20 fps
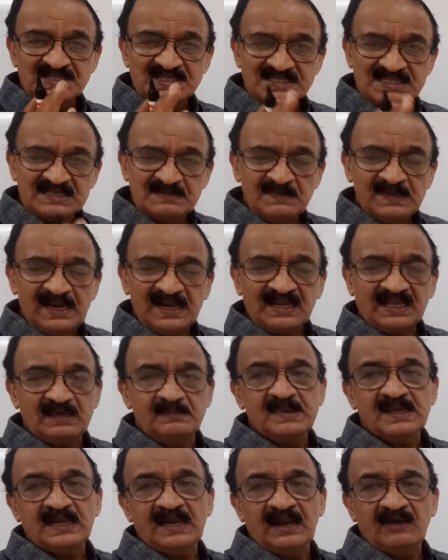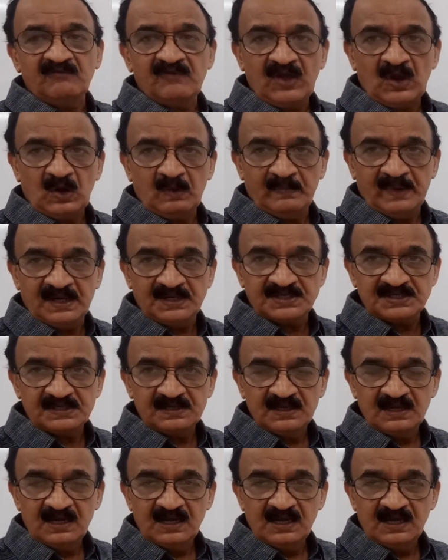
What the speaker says: similar chemical environment.